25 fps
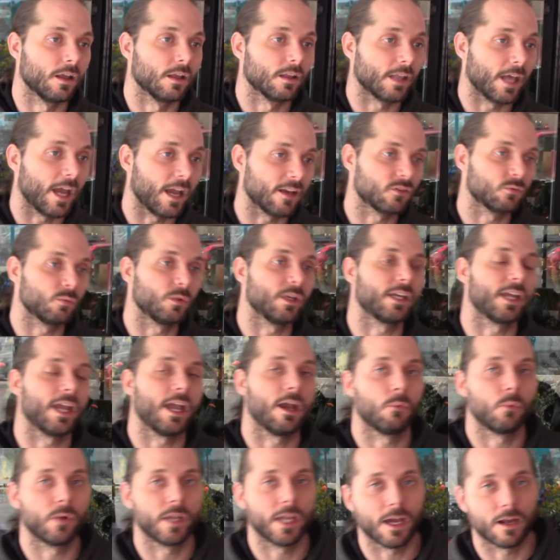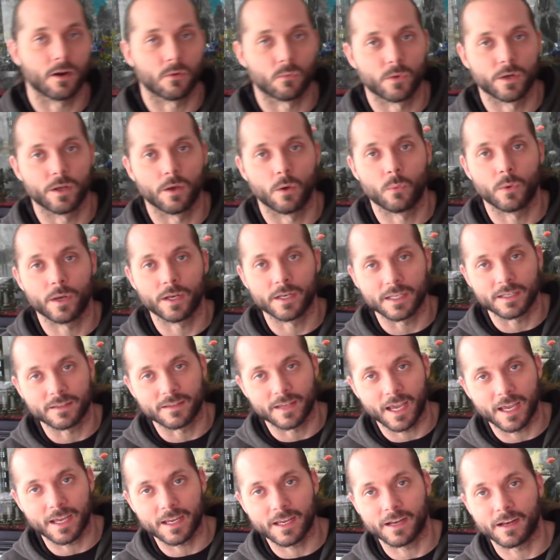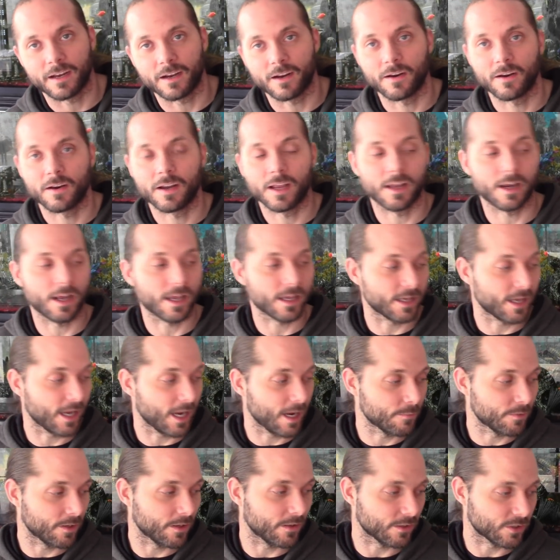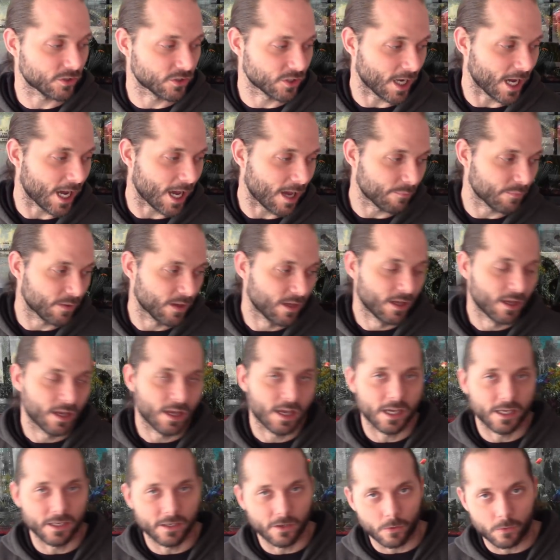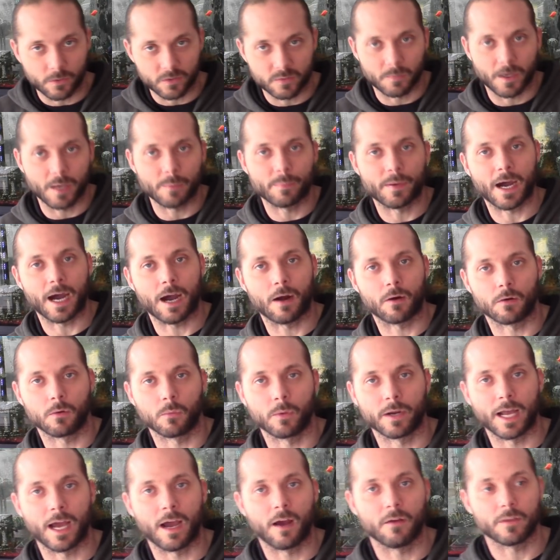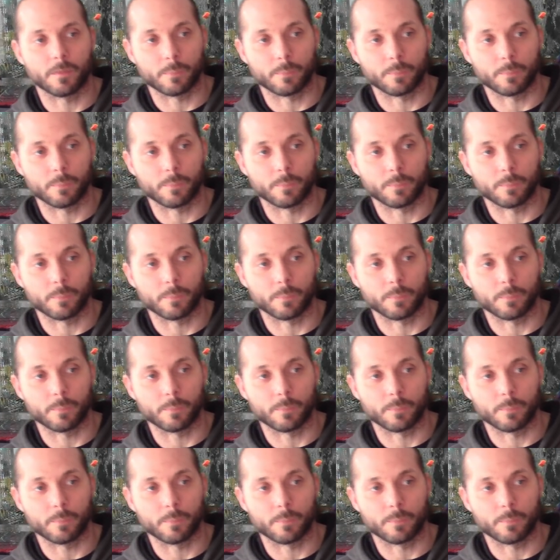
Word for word: last week we had a real windy day here, and I came to the shop and noticed my power went out.